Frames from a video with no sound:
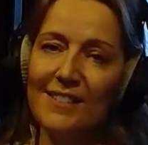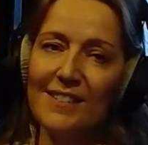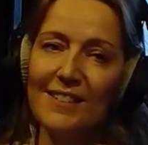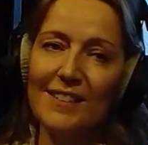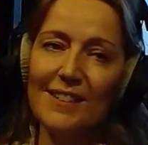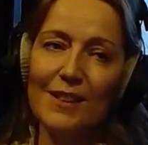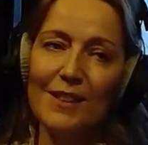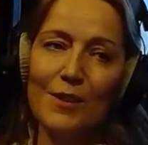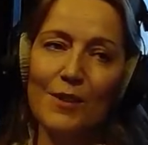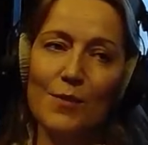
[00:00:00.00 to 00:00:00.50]

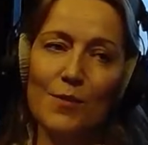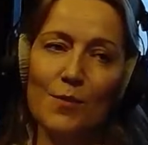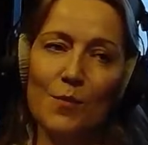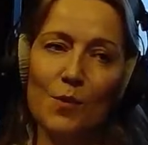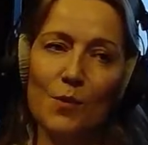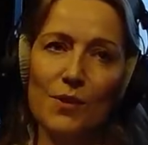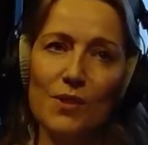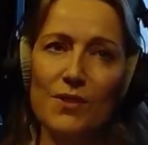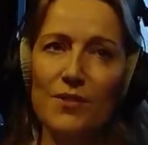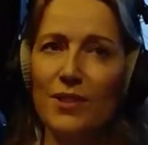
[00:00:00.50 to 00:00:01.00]
and kind of
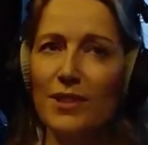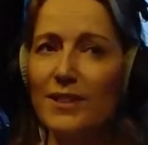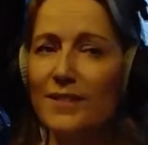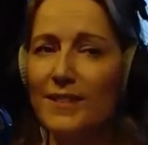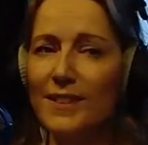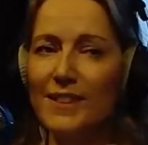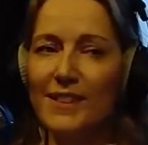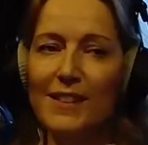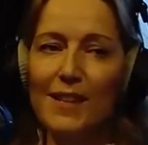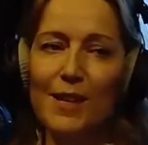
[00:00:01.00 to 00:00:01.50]
what's
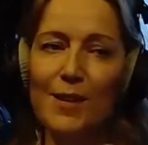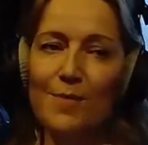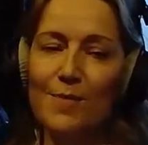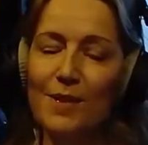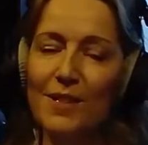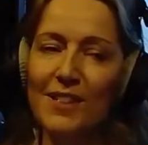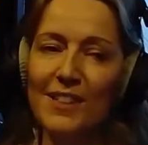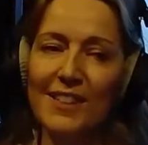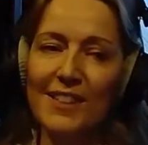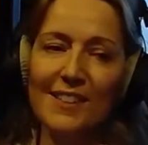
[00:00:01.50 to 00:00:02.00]
driving the share
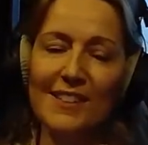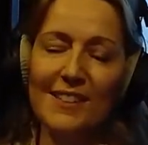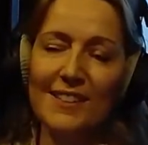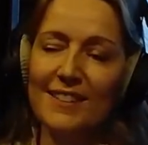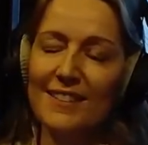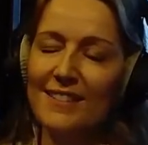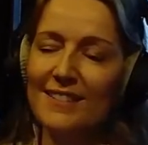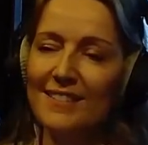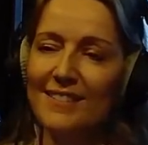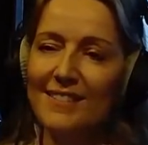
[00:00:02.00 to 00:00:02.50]
price.
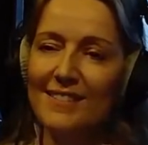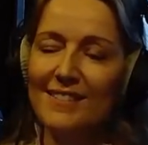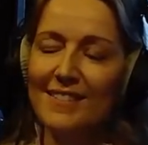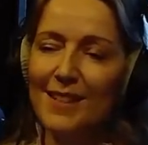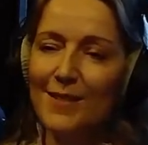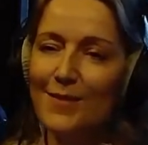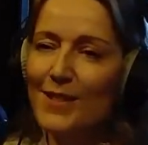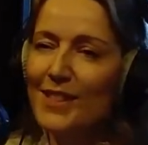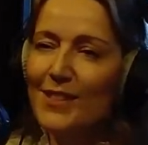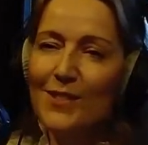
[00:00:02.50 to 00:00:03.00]
And
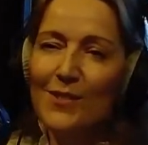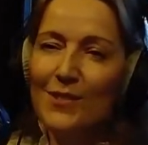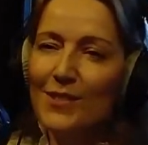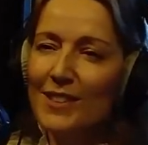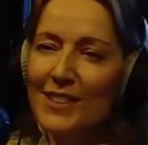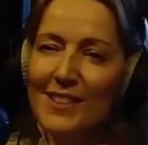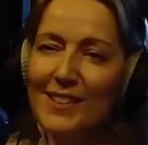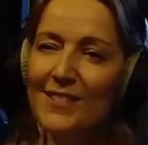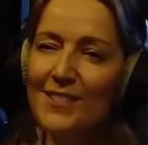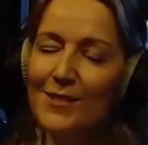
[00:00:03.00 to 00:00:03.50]
I mean, it's
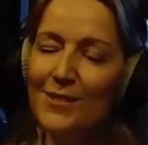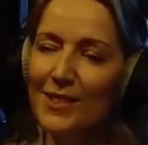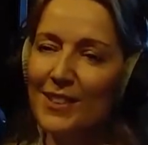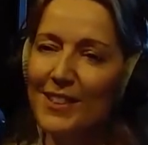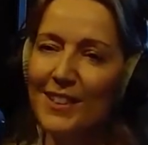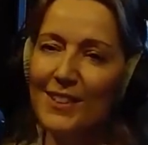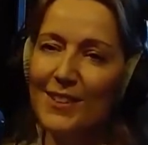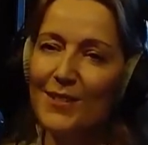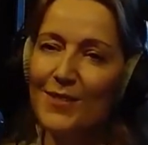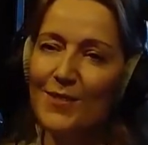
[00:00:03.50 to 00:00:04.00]
all
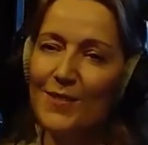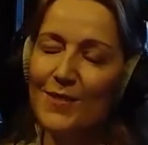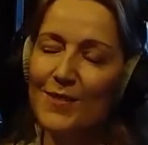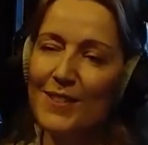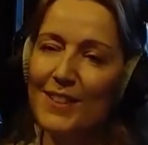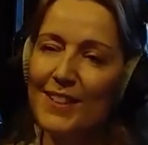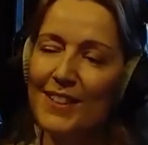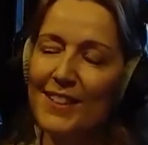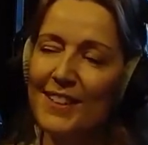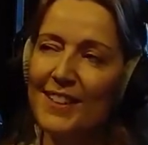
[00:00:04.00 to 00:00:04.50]
kind of
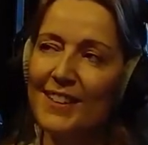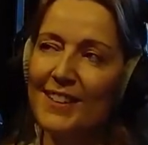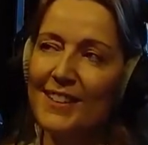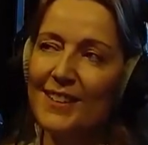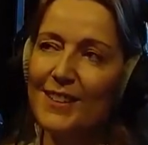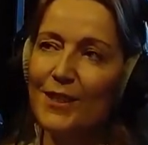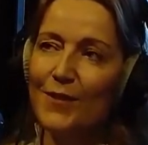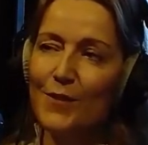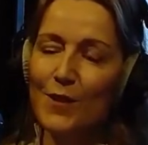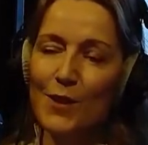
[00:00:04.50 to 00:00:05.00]

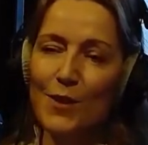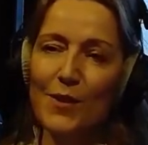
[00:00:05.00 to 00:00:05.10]
stuff that you